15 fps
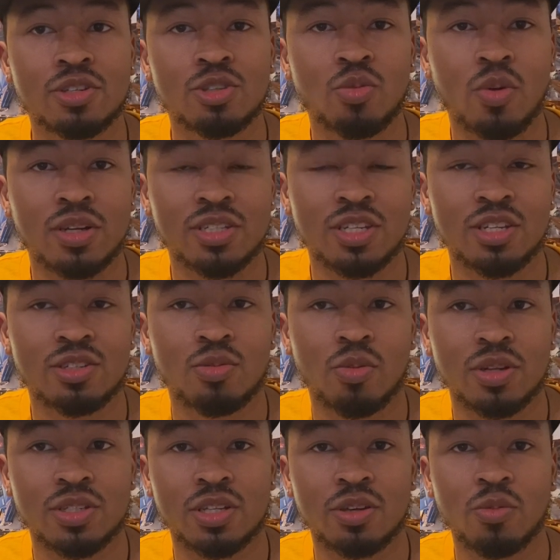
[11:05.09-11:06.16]

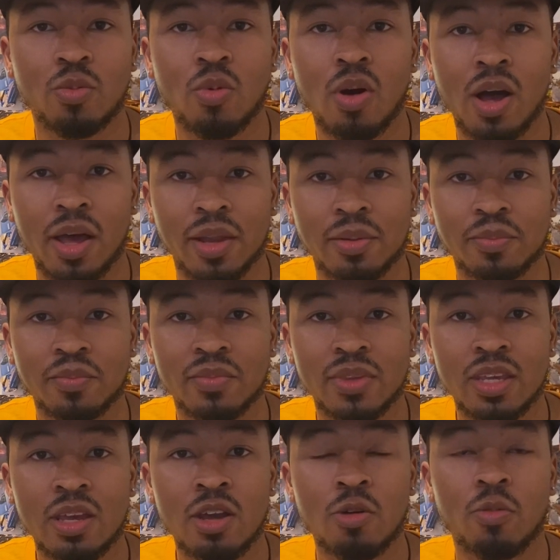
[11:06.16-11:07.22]
2021,
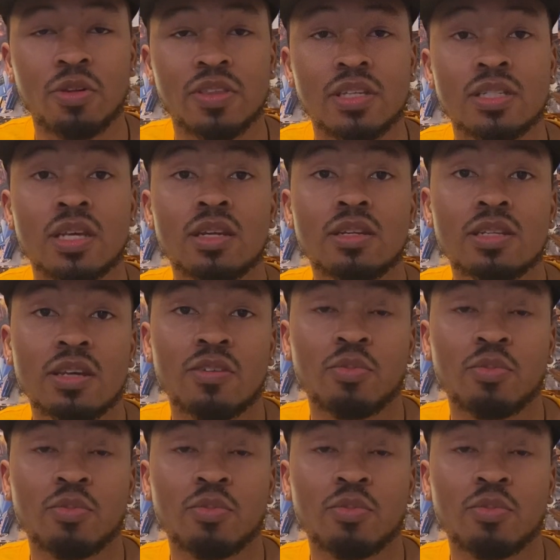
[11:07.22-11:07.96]
with a tentative